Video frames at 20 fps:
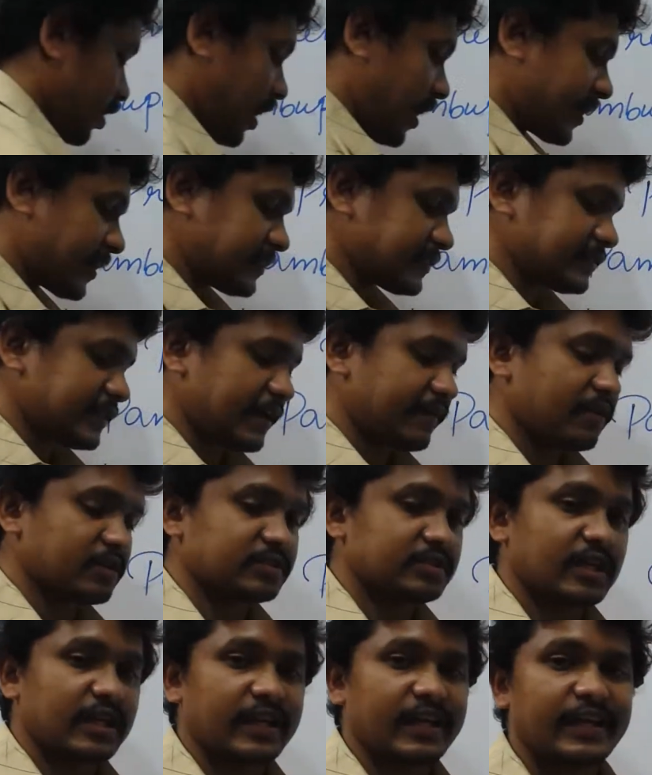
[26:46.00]
Ahiste
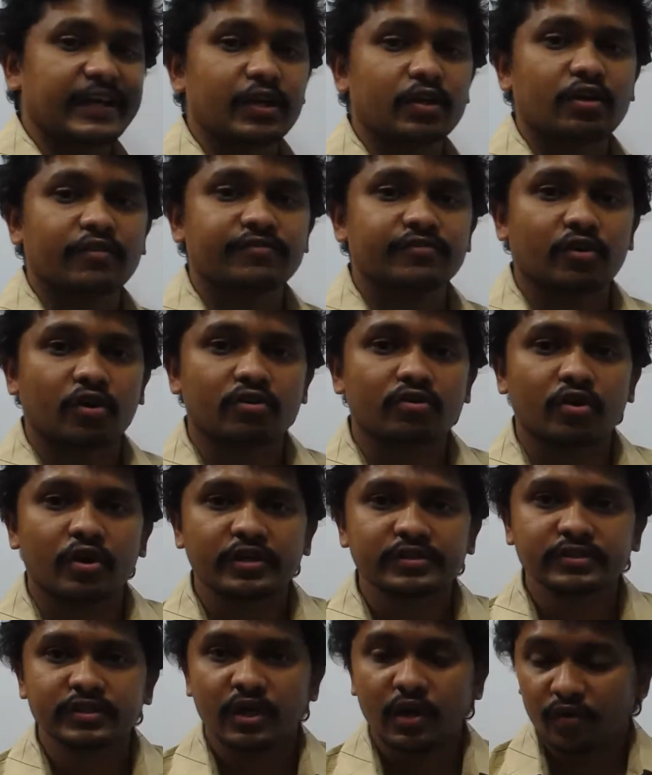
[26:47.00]
was the leader of
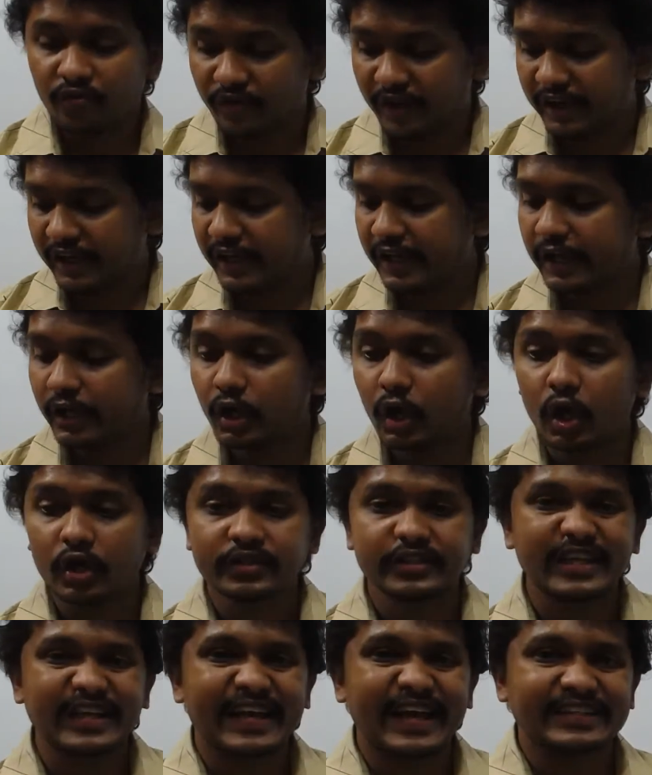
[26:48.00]
tortoise. When he
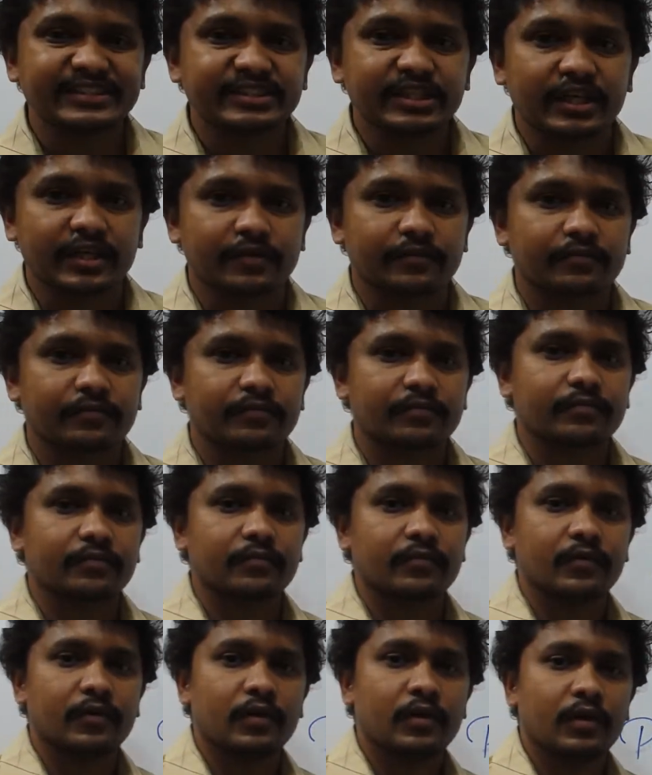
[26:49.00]
got the letter,
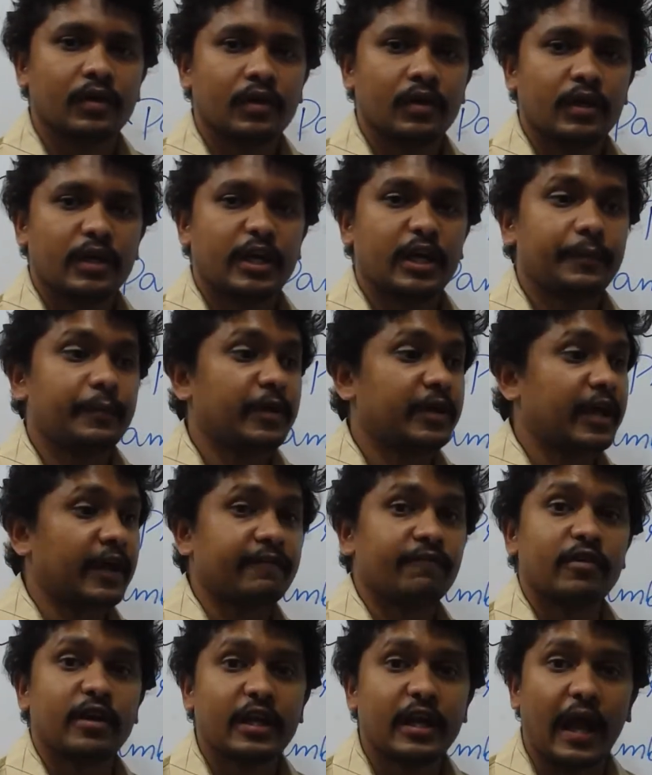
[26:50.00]
he
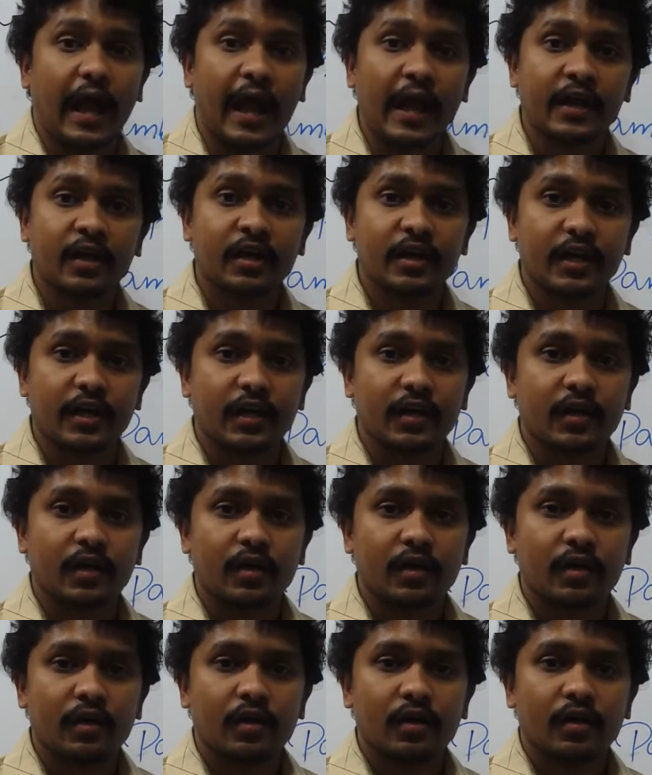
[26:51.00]
became very angry.
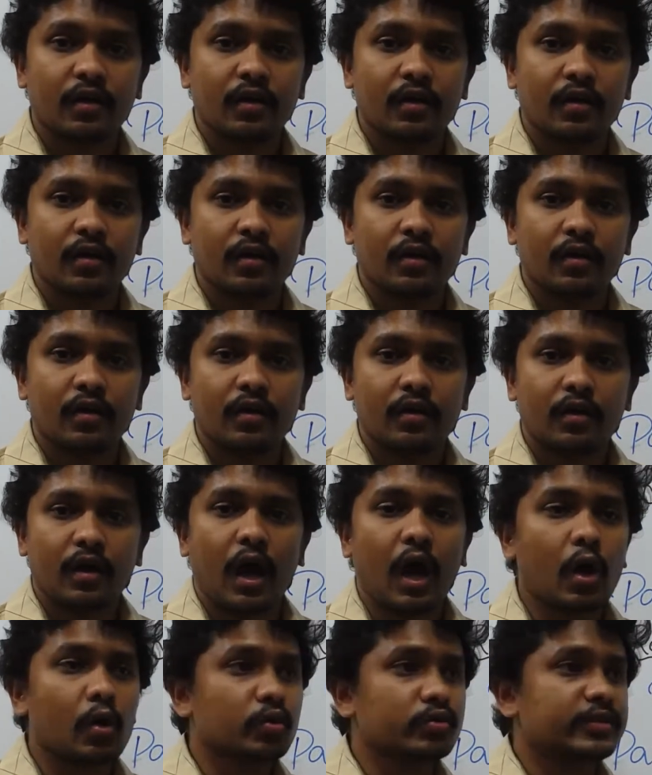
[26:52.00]

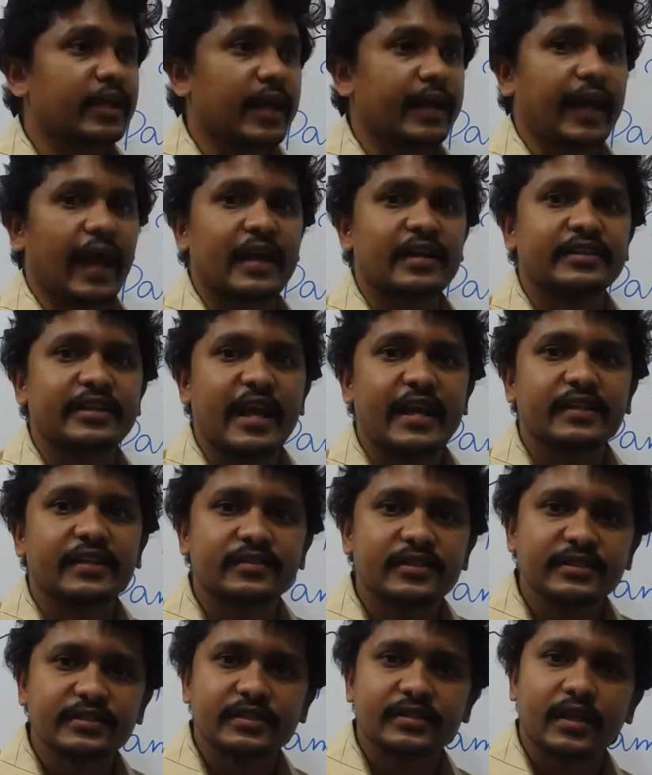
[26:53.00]
How they can take
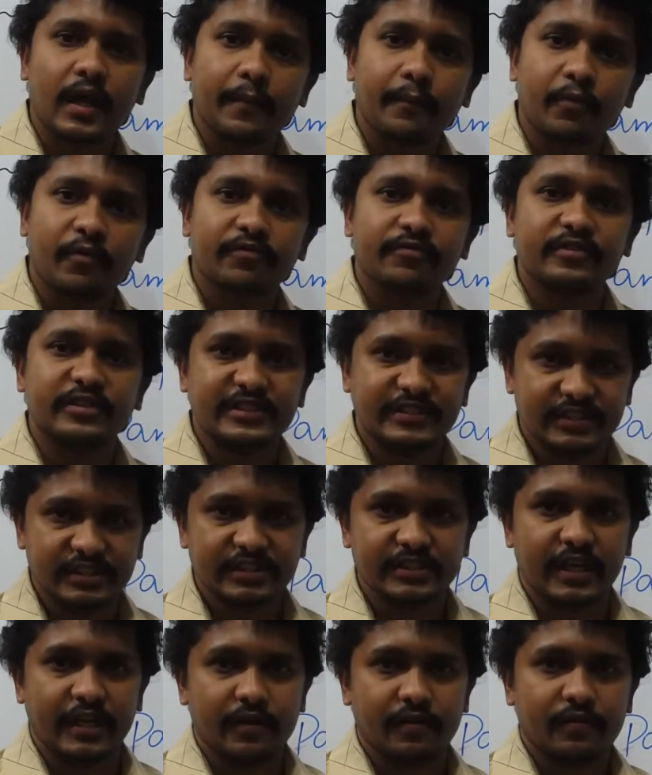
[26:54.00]
this type of
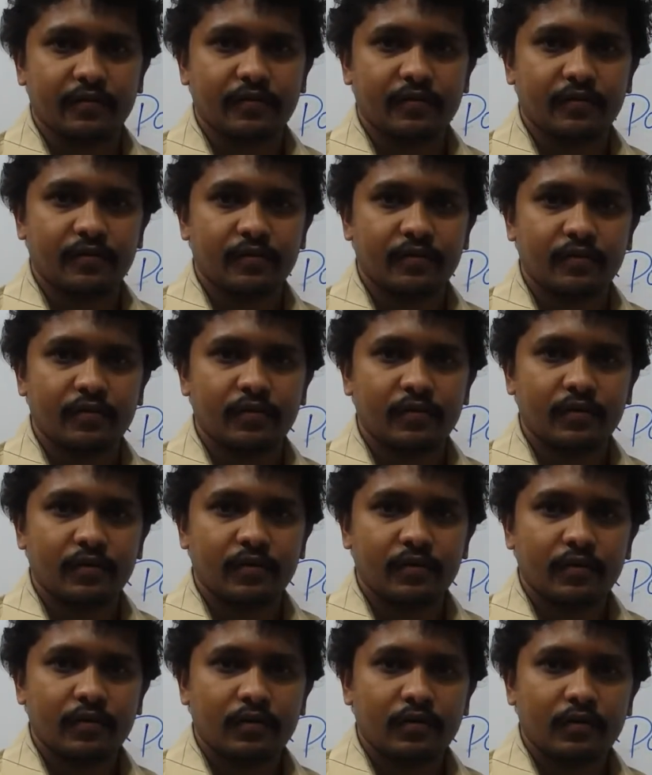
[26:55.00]
decision?
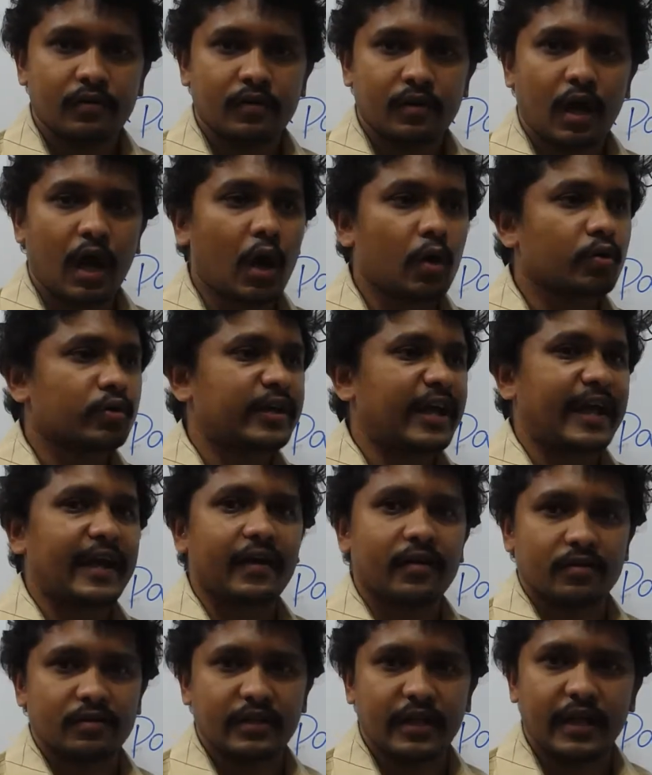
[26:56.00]
How
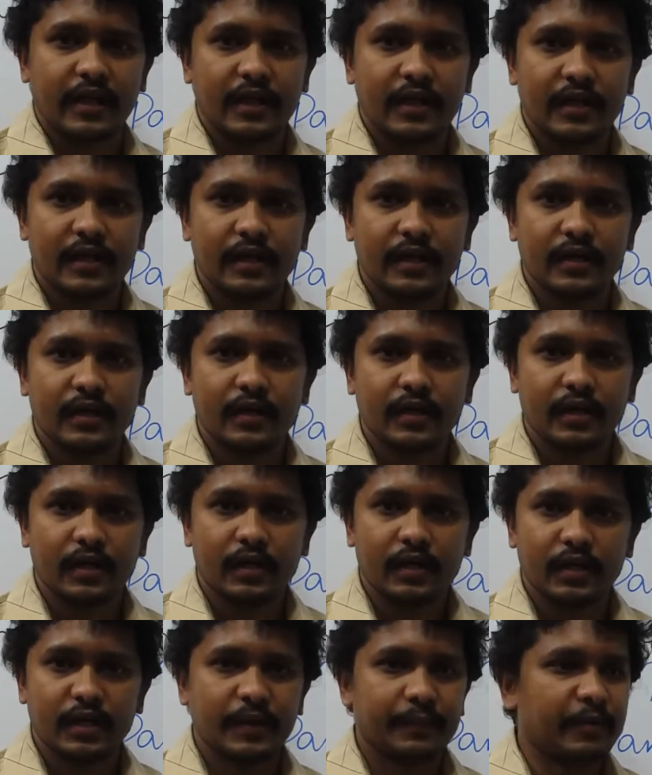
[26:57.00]
dare they?
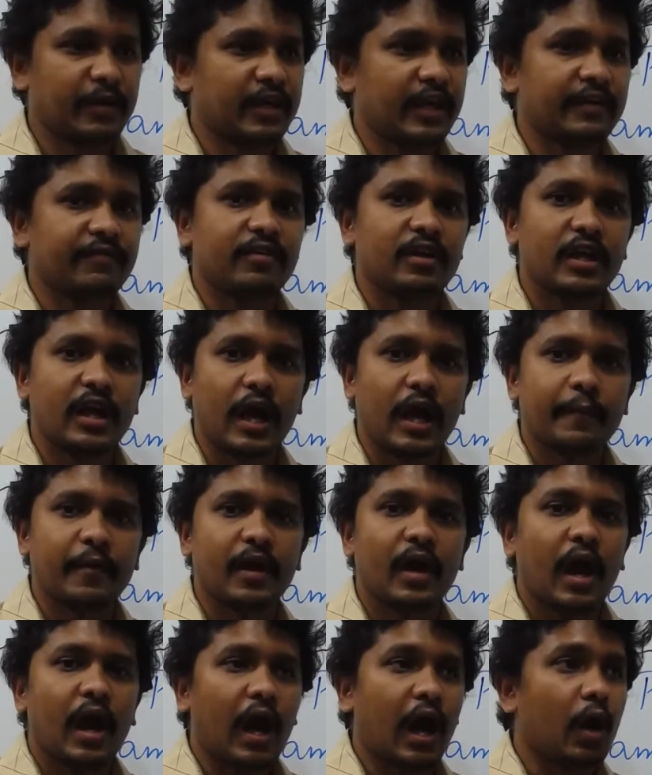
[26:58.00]
He became very
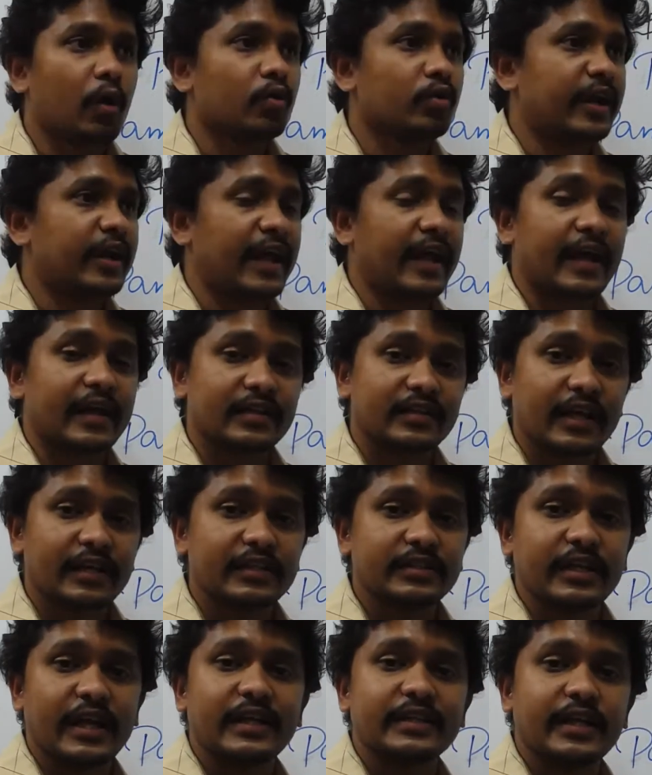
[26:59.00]
harming. How dare they
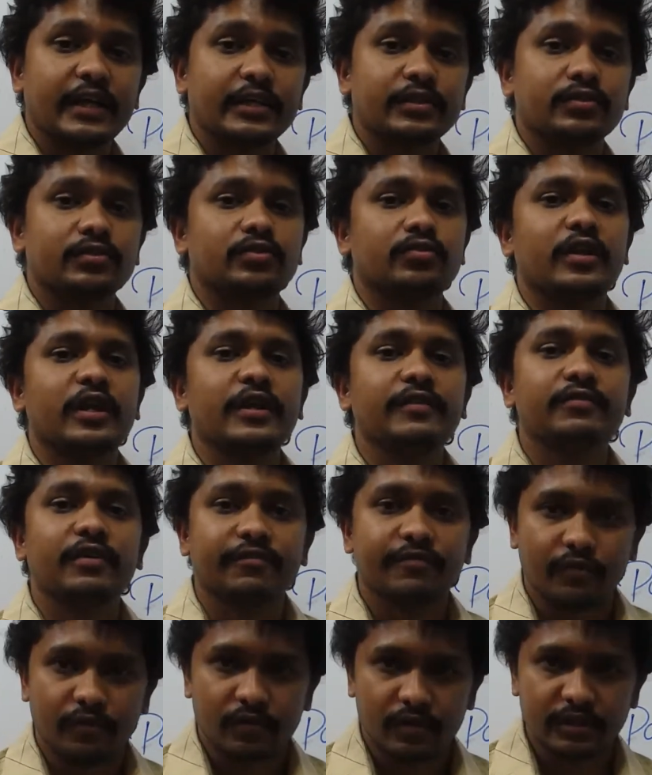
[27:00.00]
tell that to leave the
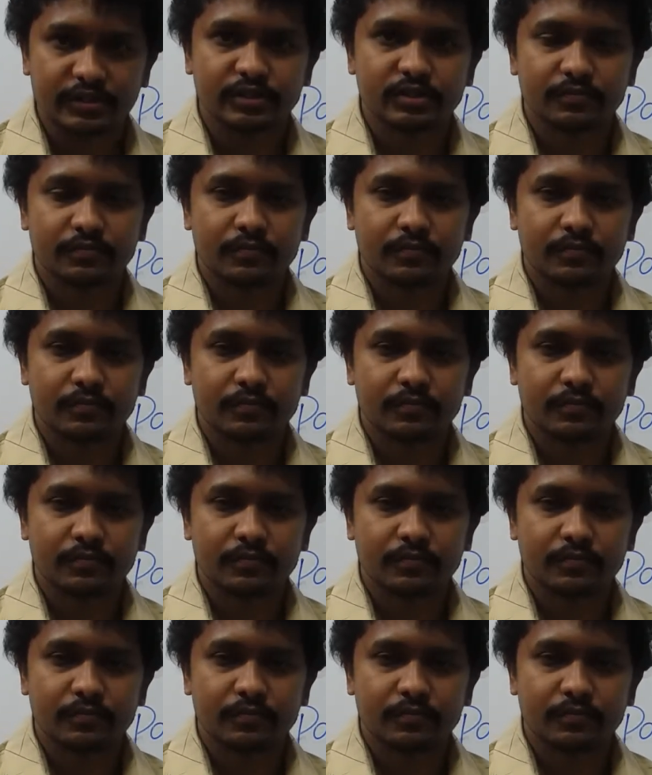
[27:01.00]
forest?